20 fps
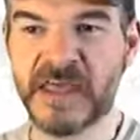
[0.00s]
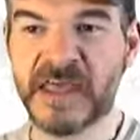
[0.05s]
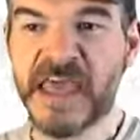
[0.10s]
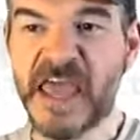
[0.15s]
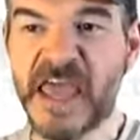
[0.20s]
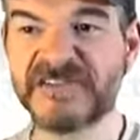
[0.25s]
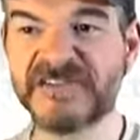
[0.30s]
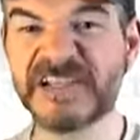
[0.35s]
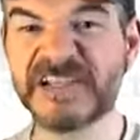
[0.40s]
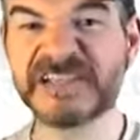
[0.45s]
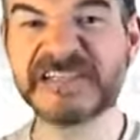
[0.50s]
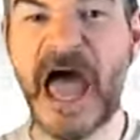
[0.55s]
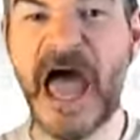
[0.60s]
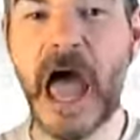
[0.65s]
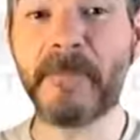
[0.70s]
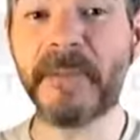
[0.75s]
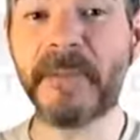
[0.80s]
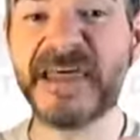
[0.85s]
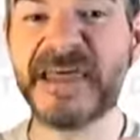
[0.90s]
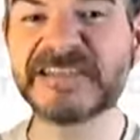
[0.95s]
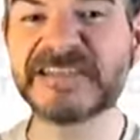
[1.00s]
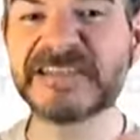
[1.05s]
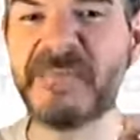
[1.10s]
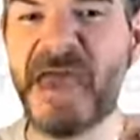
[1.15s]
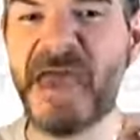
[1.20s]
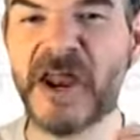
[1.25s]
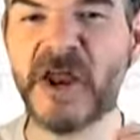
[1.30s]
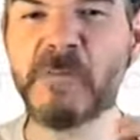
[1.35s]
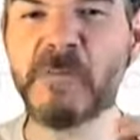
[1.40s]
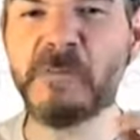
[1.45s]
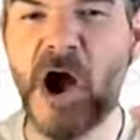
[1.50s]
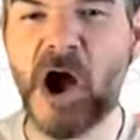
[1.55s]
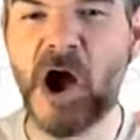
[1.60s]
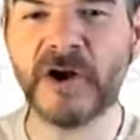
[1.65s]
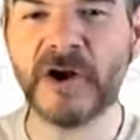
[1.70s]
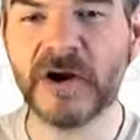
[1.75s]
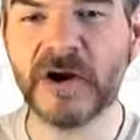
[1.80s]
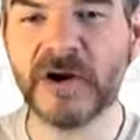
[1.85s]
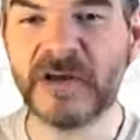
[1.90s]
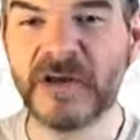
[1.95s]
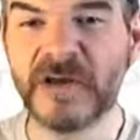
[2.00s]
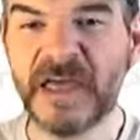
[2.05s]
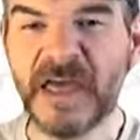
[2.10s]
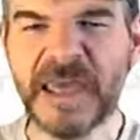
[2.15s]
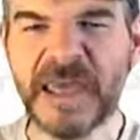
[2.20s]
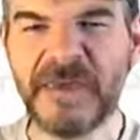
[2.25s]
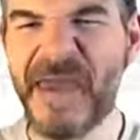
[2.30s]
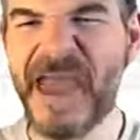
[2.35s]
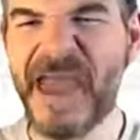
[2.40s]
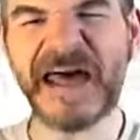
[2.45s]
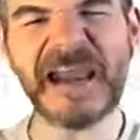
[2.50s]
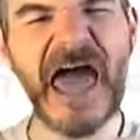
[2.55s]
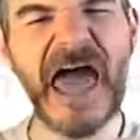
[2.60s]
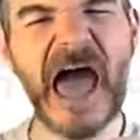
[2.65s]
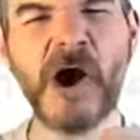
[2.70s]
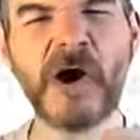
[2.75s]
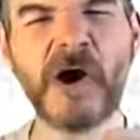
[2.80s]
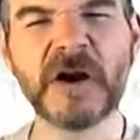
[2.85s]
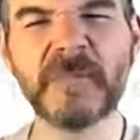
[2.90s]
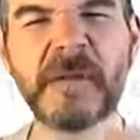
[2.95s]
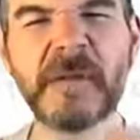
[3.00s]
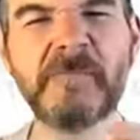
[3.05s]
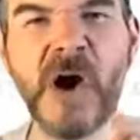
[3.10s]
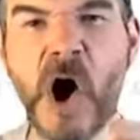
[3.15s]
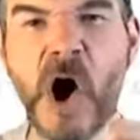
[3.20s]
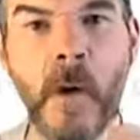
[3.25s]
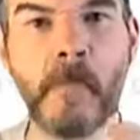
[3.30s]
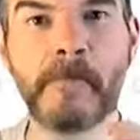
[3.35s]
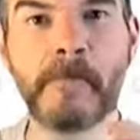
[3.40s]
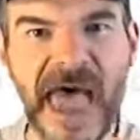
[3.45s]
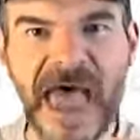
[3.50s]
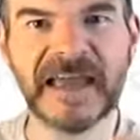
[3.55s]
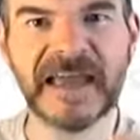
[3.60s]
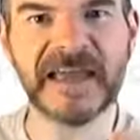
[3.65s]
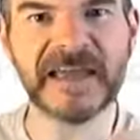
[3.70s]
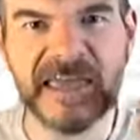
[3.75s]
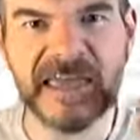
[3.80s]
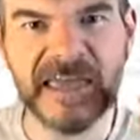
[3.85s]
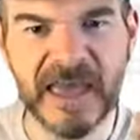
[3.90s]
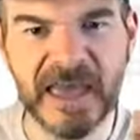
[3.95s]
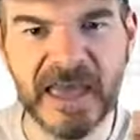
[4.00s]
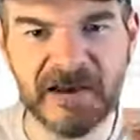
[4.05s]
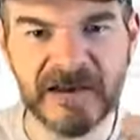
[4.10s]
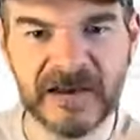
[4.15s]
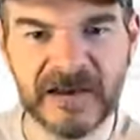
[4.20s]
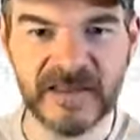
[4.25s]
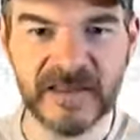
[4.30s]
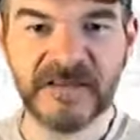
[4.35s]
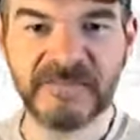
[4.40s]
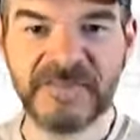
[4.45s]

If she does not please the man who bought her, he may allow her to be bought back again.